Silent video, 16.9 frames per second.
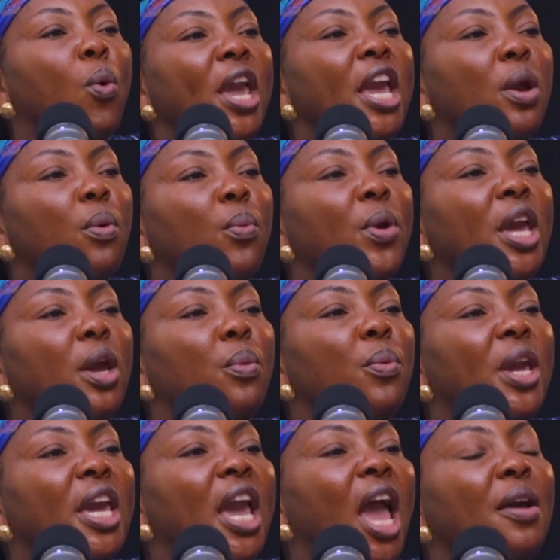
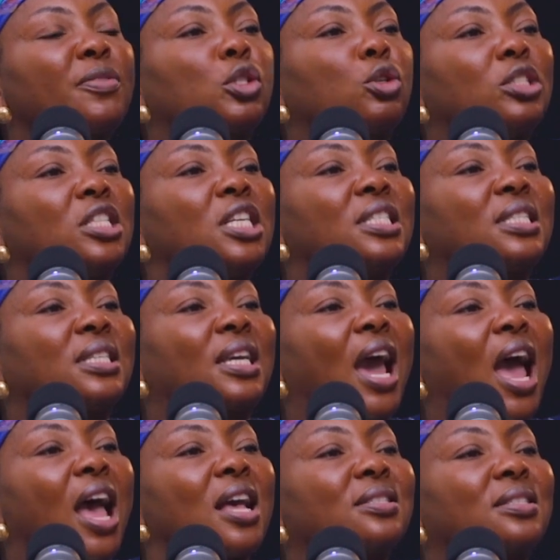We have to
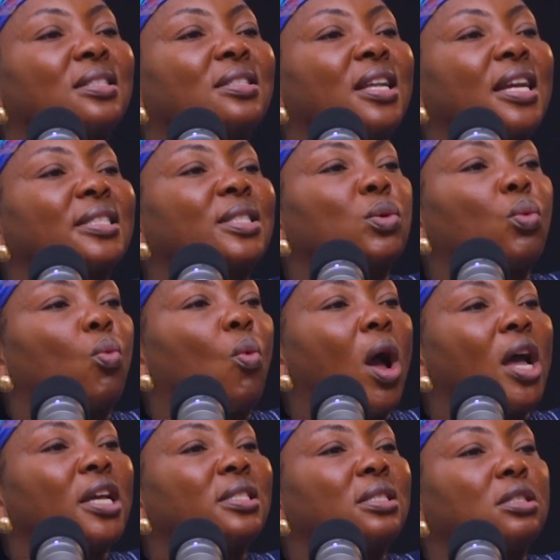discuss this
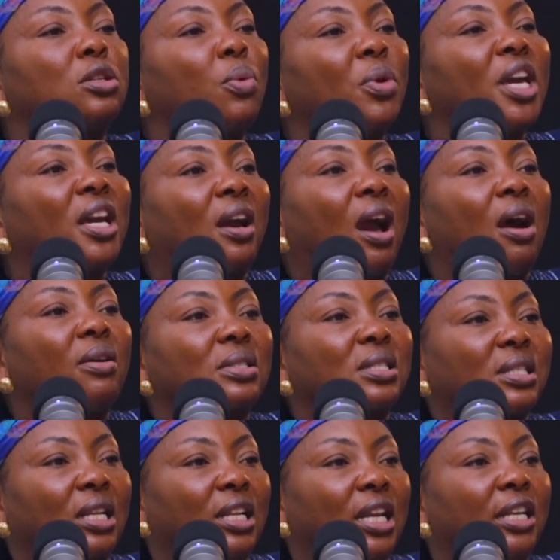once during
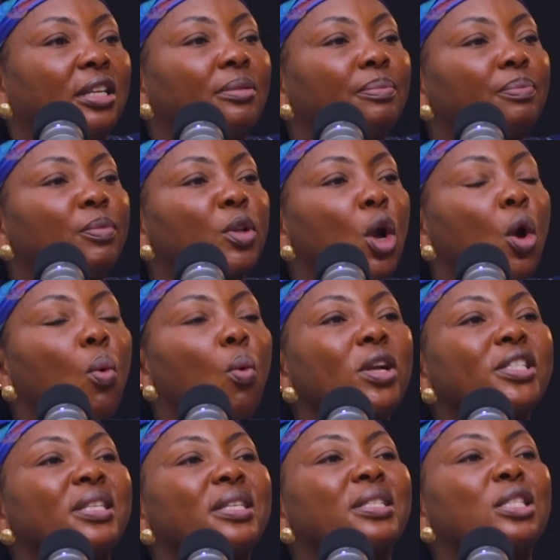counseling.
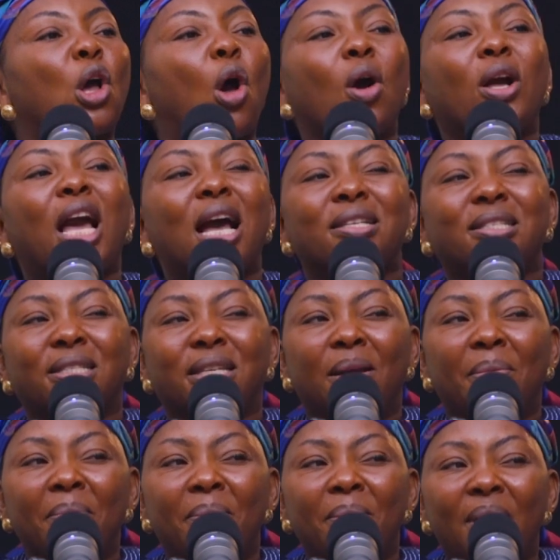What is
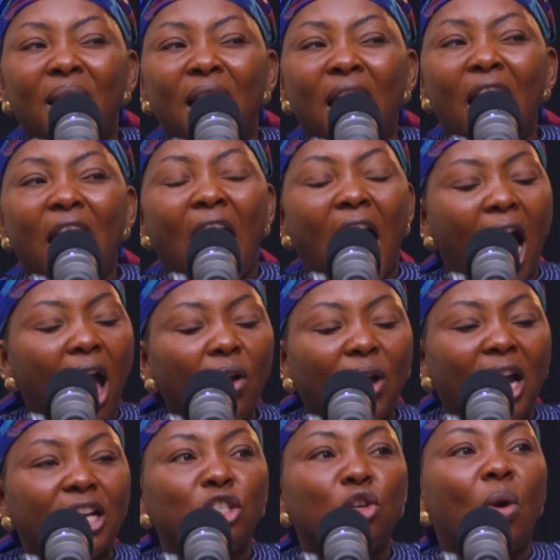orgasm?
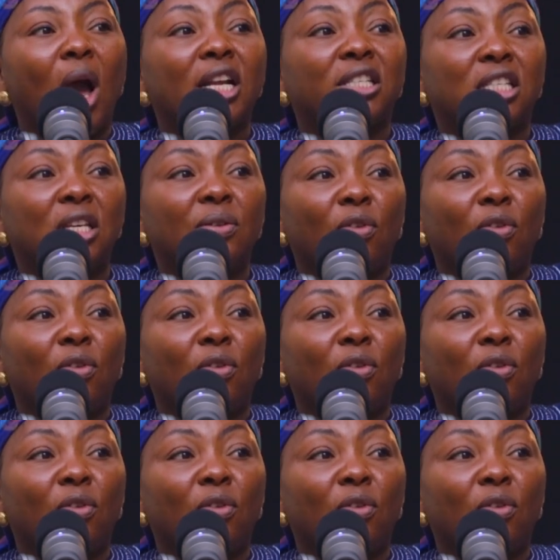How can you achieve